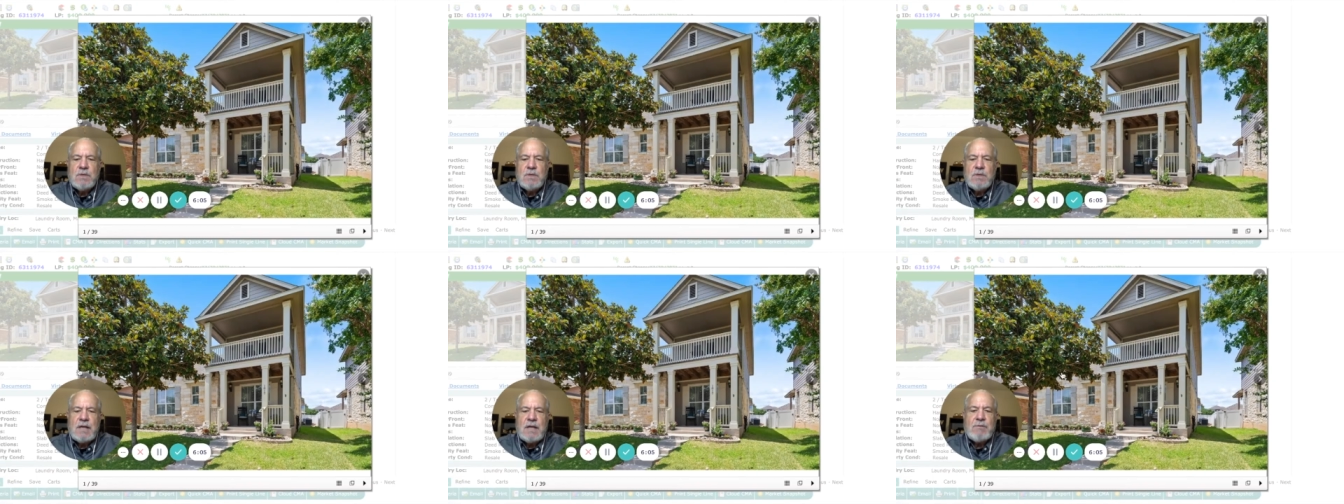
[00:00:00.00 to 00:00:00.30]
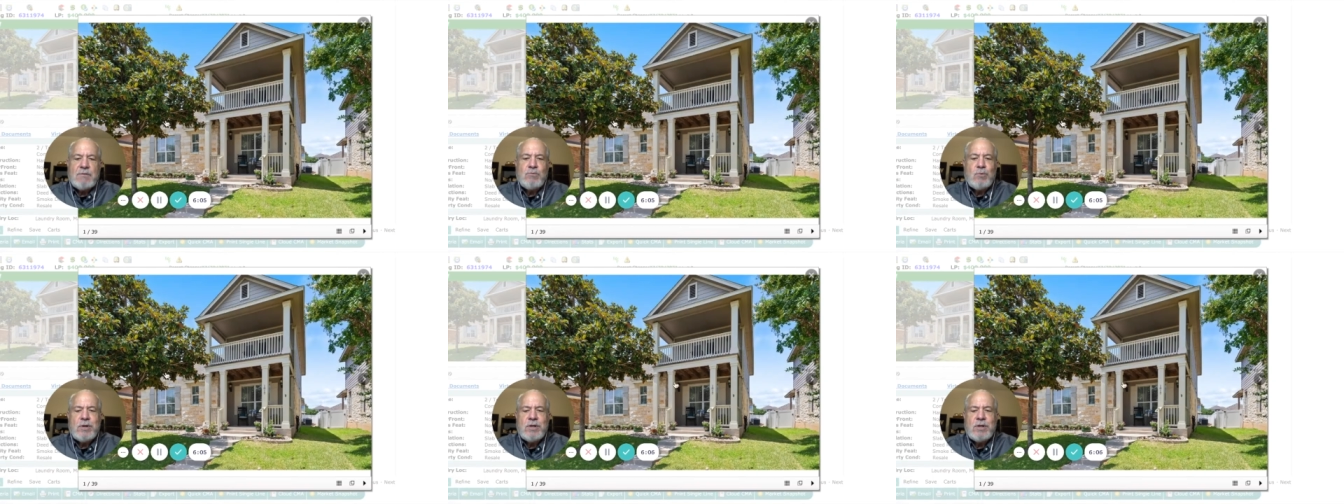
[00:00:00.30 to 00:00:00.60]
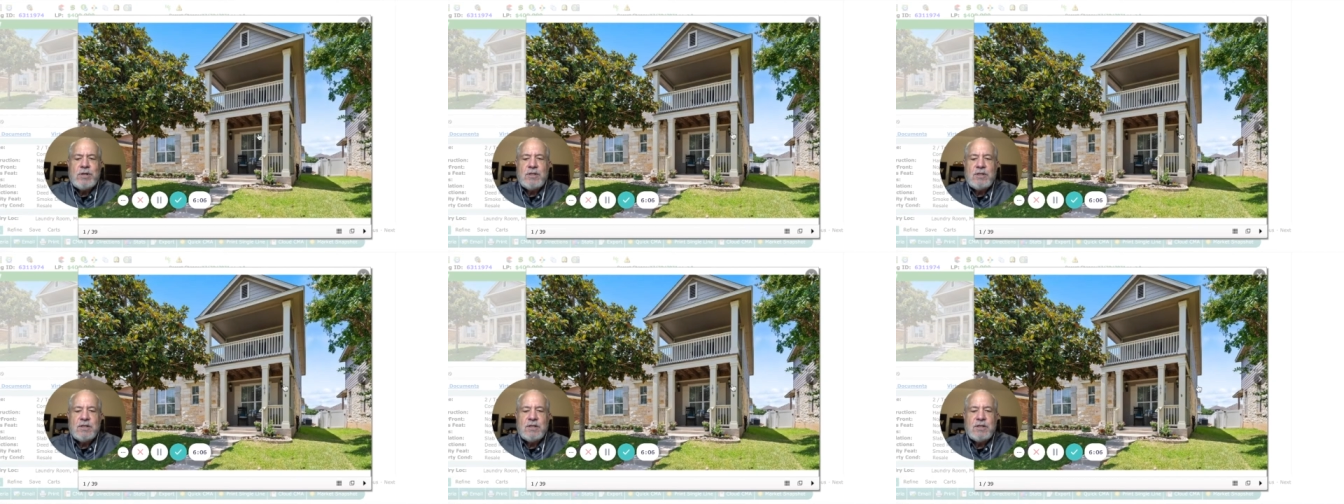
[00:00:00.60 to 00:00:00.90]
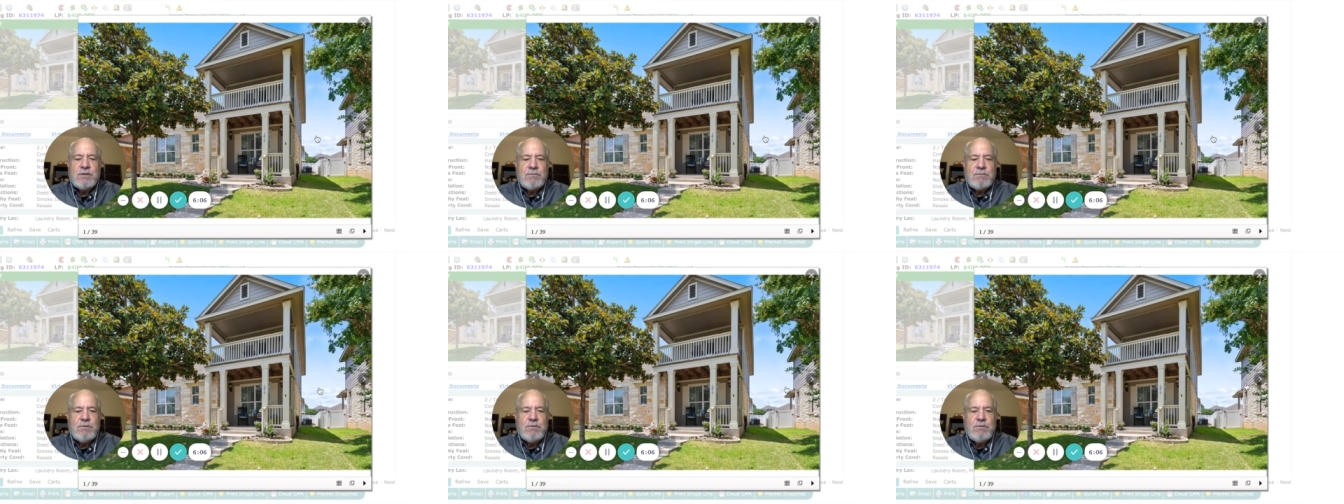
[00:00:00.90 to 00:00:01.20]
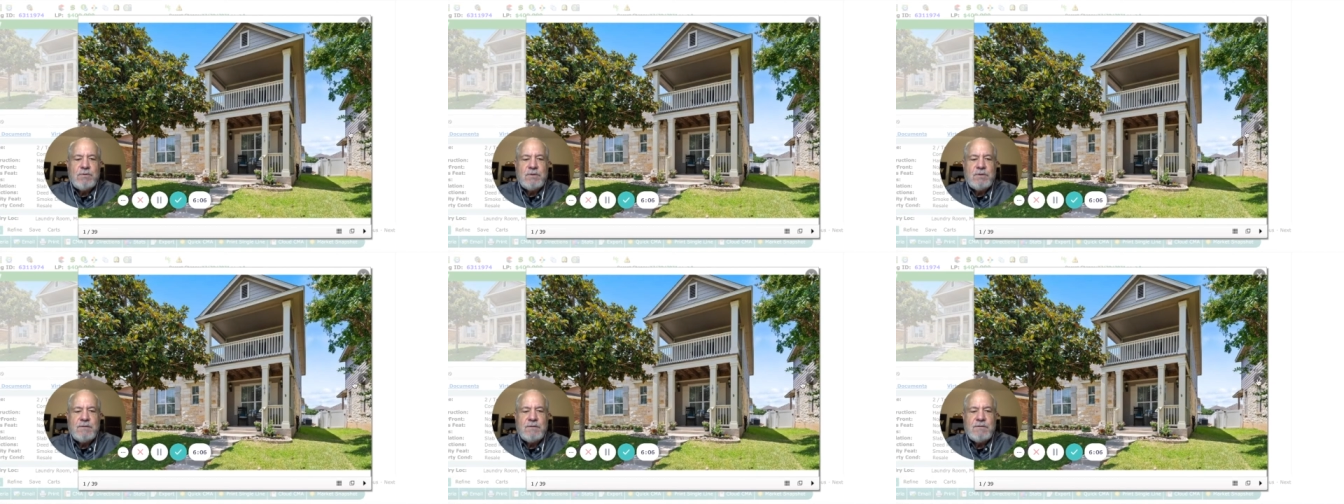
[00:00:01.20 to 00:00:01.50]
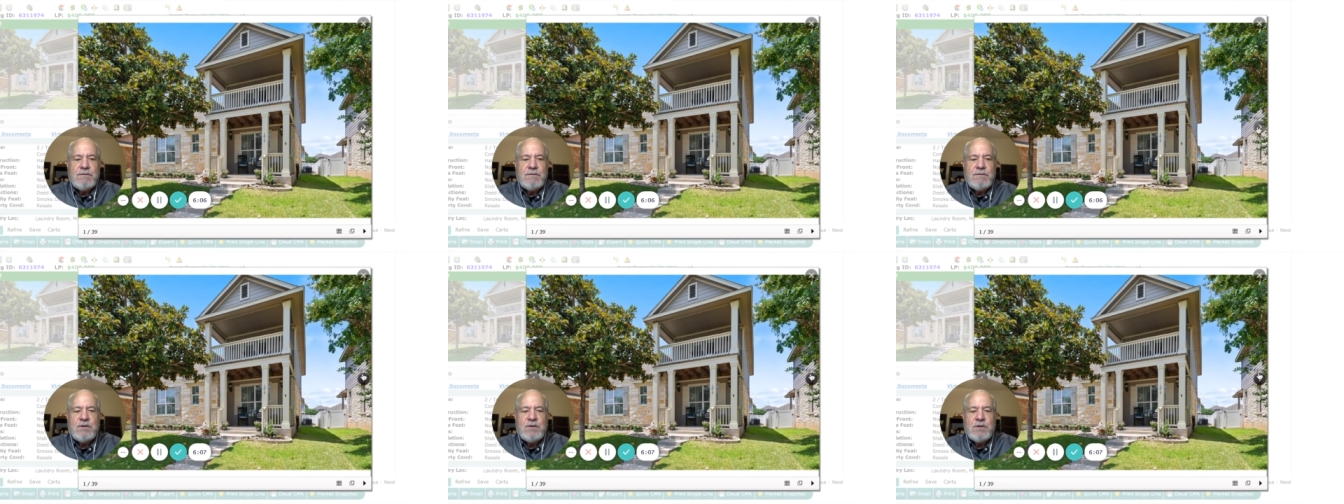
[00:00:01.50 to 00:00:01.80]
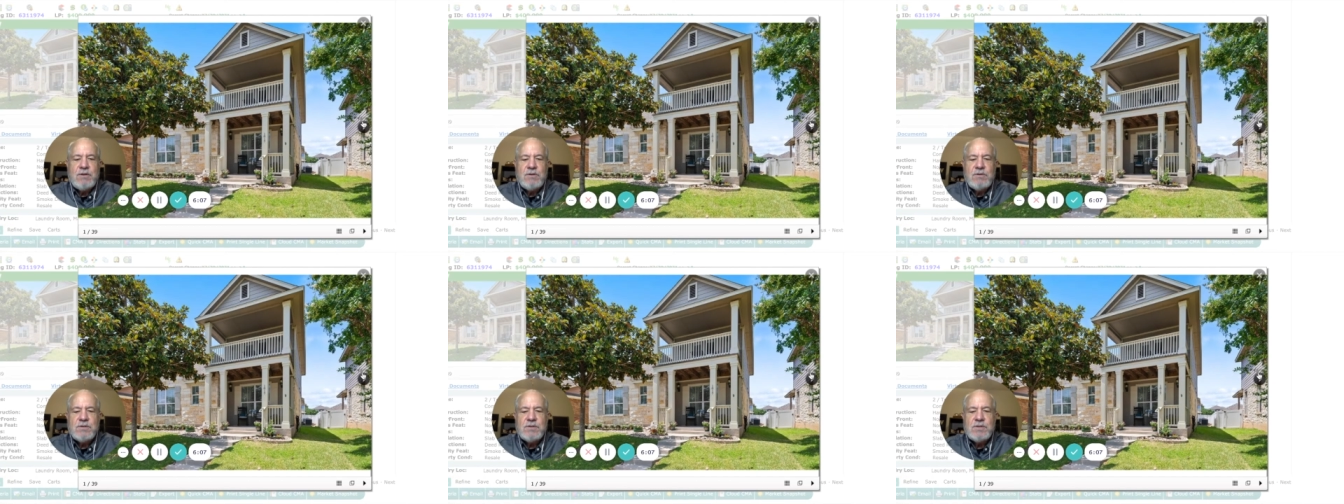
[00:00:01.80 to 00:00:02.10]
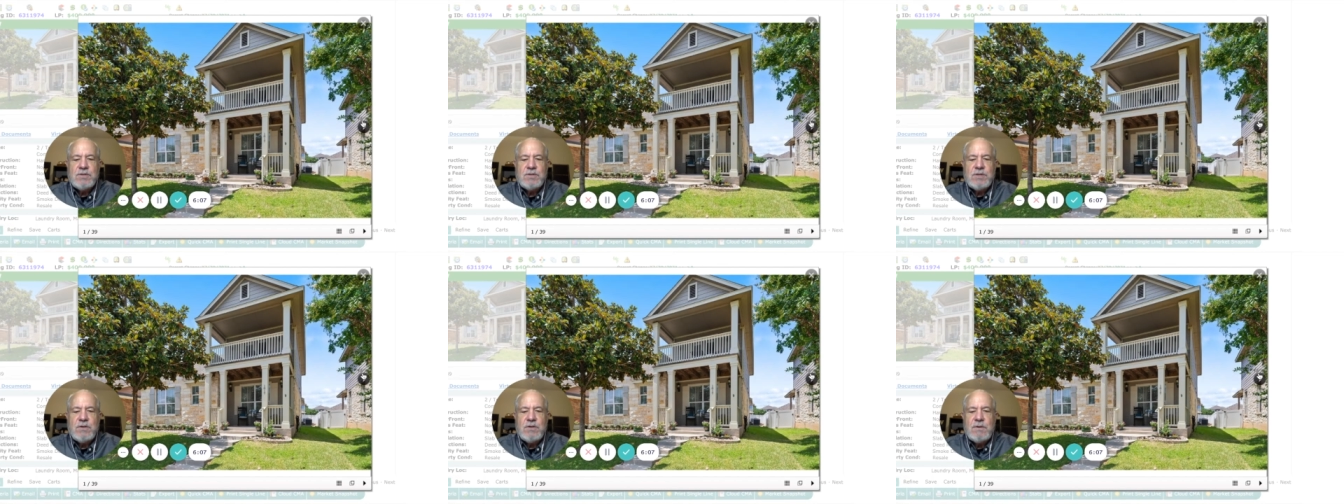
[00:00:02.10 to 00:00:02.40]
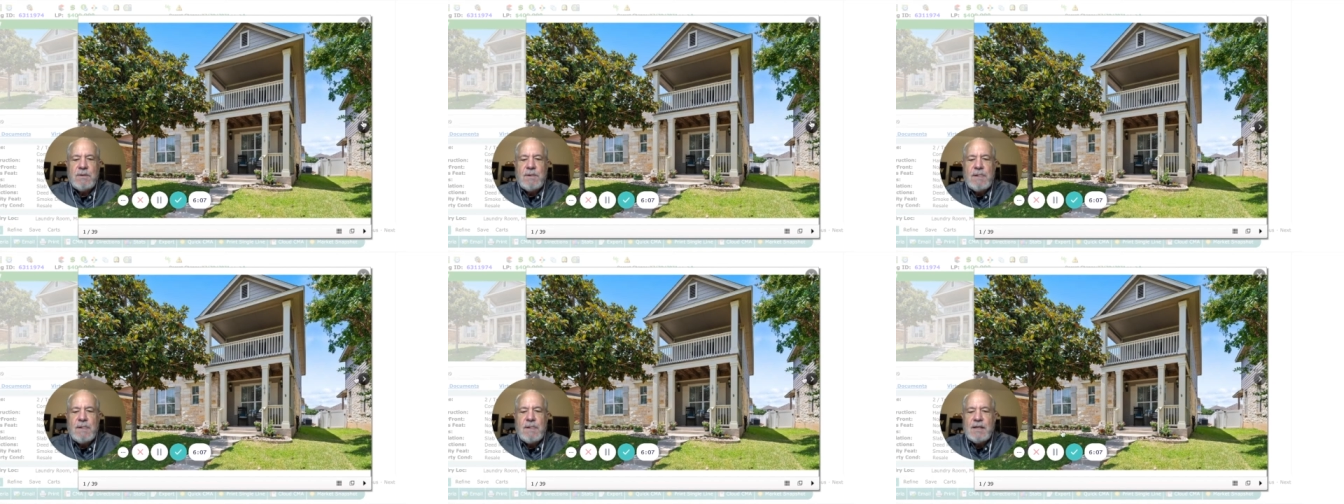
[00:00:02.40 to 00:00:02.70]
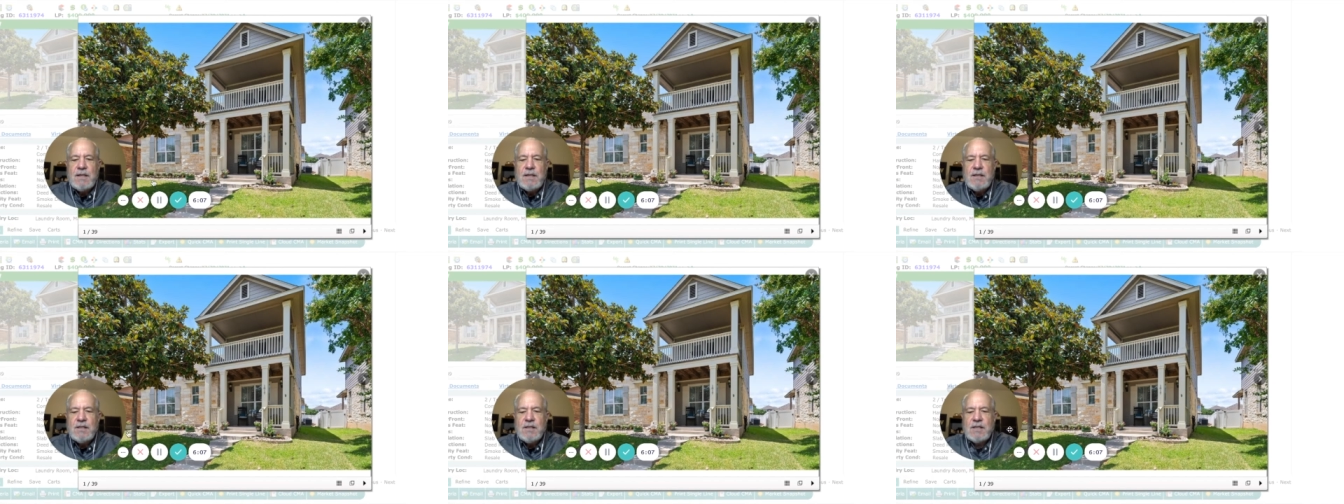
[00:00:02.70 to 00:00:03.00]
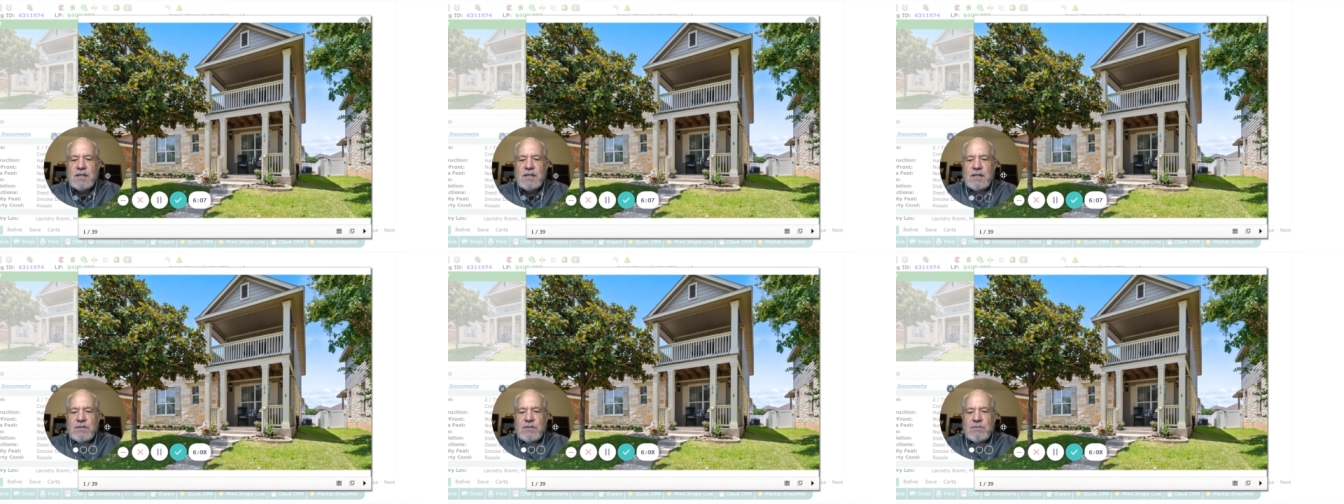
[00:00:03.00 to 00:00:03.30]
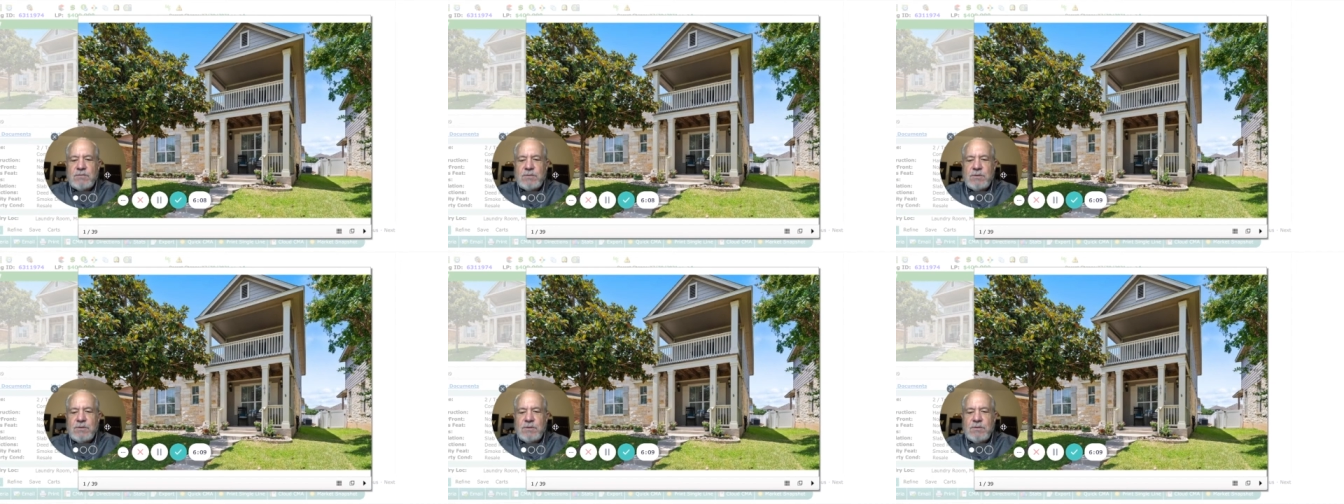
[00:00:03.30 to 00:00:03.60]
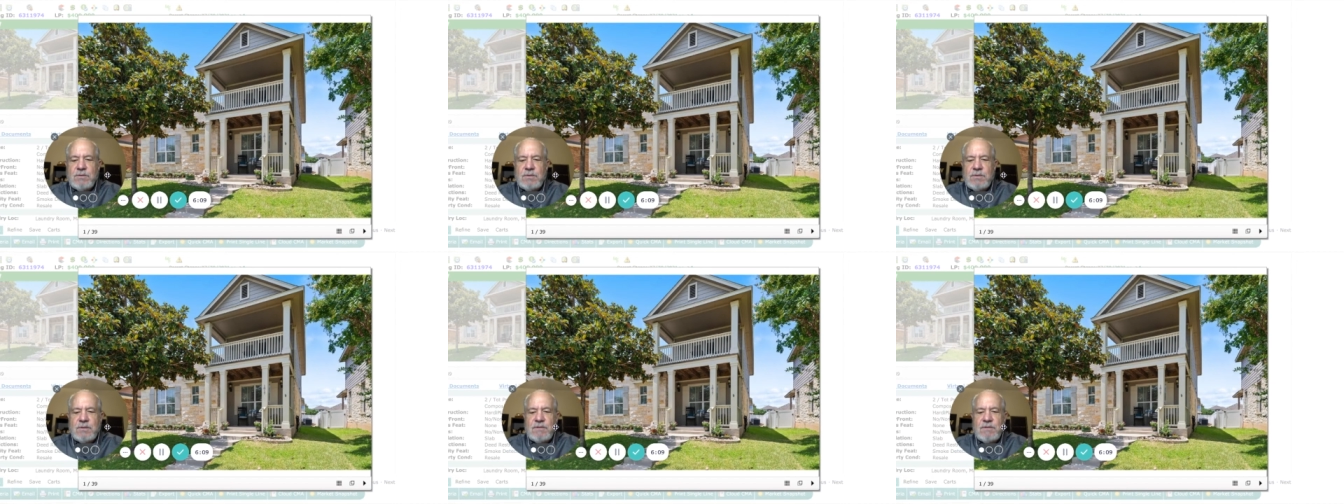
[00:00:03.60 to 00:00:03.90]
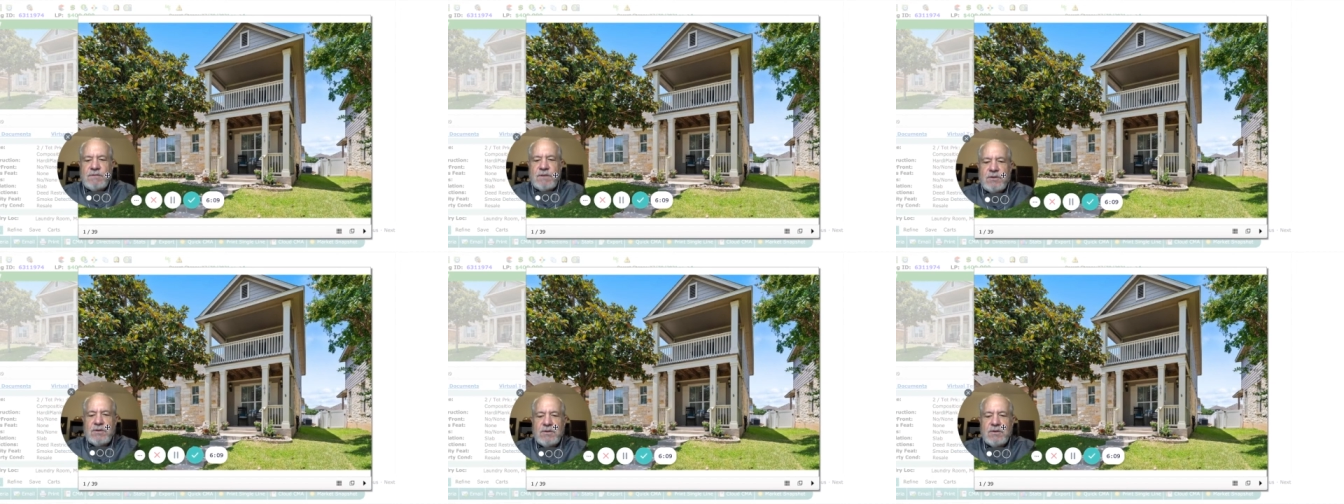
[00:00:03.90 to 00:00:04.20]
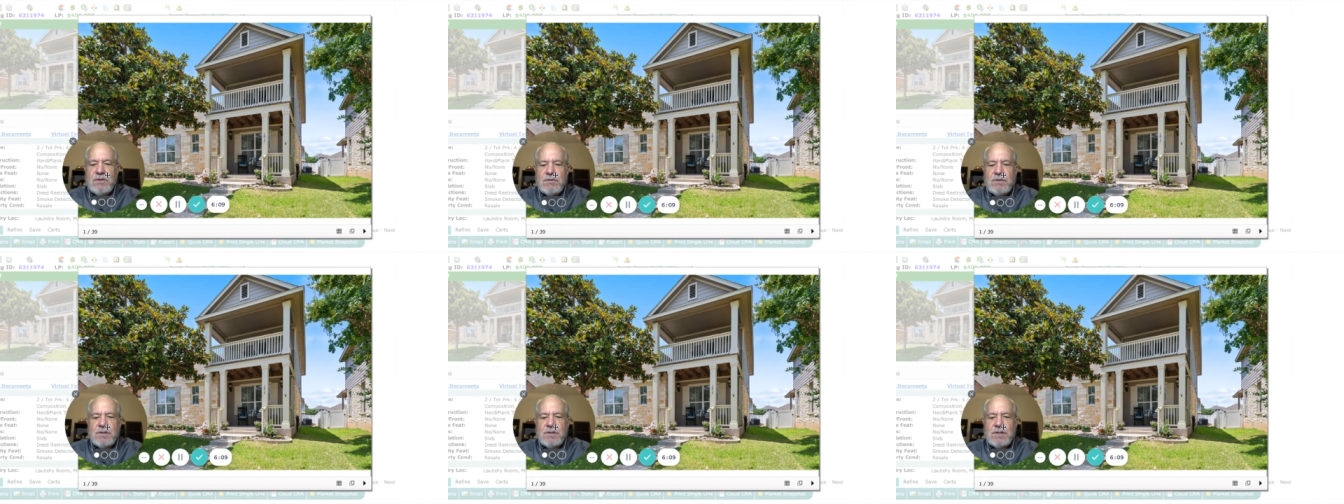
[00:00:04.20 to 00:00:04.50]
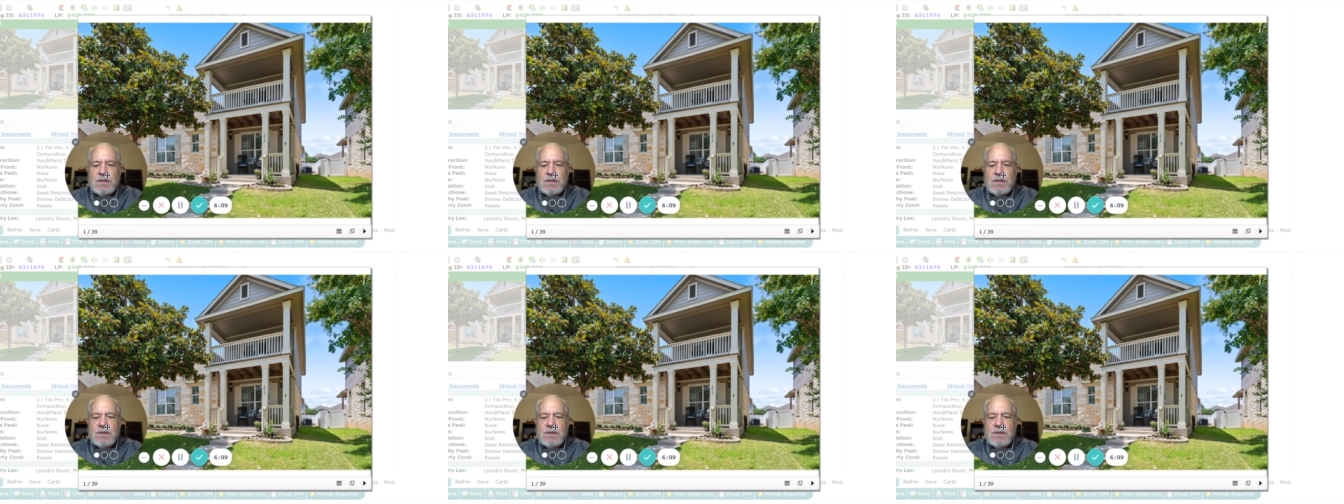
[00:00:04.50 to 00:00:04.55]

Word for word: I want to look through the photos. So looking through the photos